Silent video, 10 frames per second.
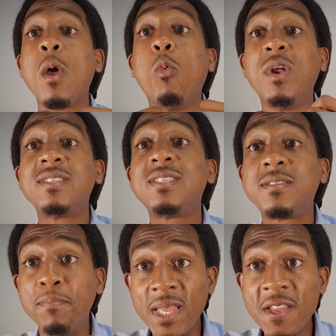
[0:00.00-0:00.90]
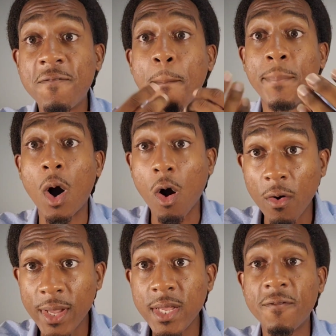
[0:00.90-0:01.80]
What does this mean for
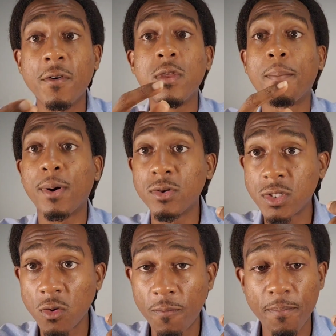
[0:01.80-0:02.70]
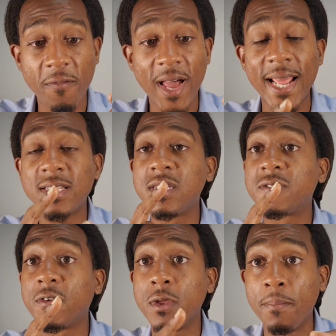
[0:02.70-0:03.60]
borrowing, for your personal finances,
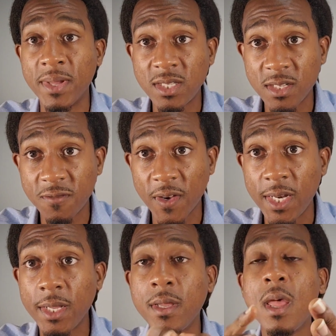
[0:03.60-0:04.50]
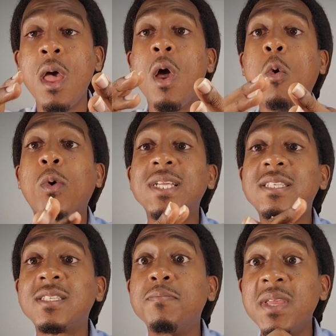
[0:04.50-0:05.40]
for your business funding? What does
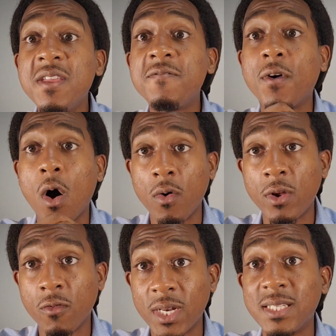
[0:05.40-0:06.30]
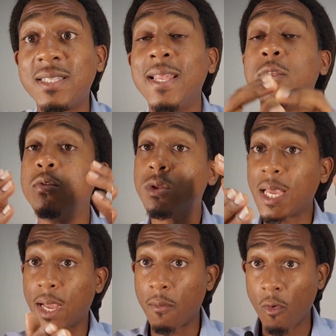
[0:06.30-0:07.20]
this mean for owning real estate? Do you
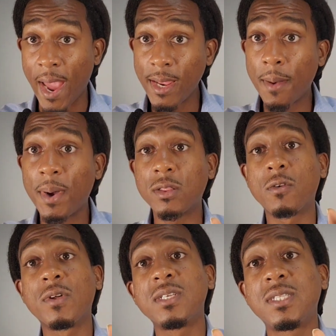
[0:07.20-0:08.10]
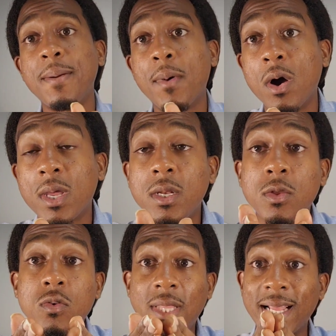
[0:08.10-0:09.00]
think I'm right about the real estate market? Do
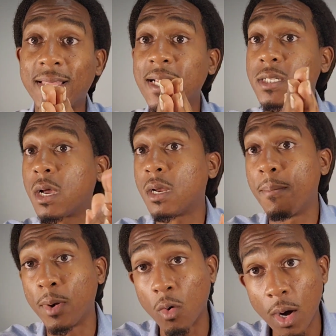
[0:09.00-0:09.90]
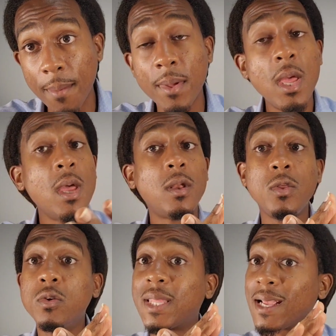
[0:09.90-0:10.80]
you think things are going to blow up? Do
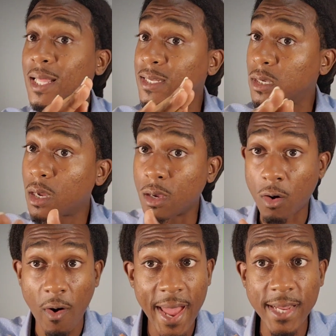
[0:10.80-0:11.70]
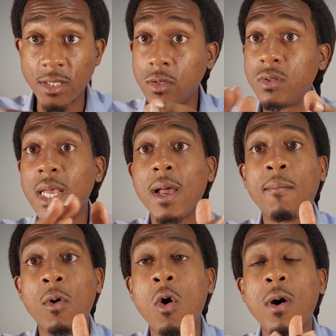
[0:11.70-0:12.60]
you think things are going to crash? Do you think I'm
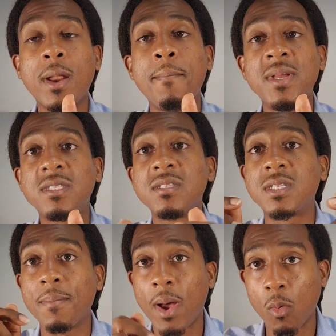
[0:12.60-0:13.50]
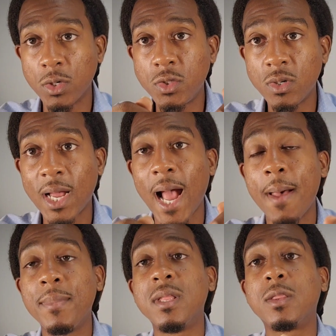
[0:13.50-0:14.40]
wrong and I'm missing something? I want you to
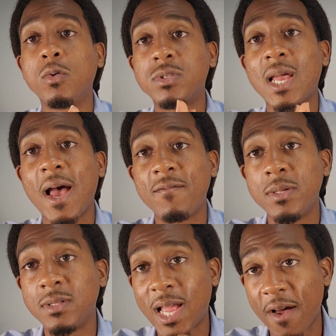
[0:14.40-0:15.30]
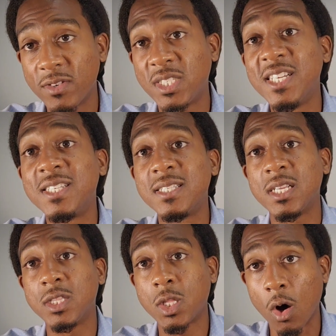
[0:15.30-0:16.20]
comment those conversations
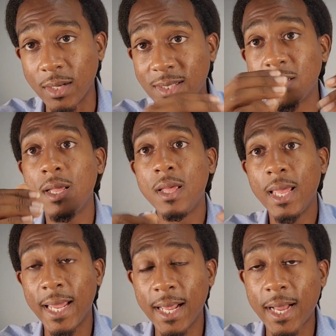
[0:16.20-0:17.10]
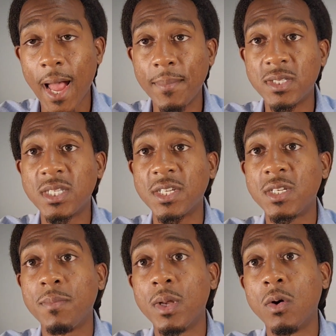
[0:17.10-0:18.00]
and thoughts in the comment
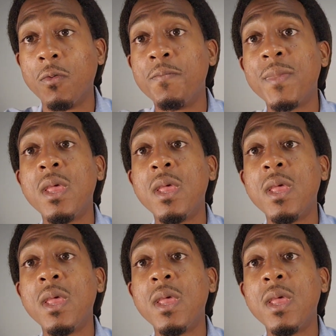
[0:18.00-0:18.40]
section below.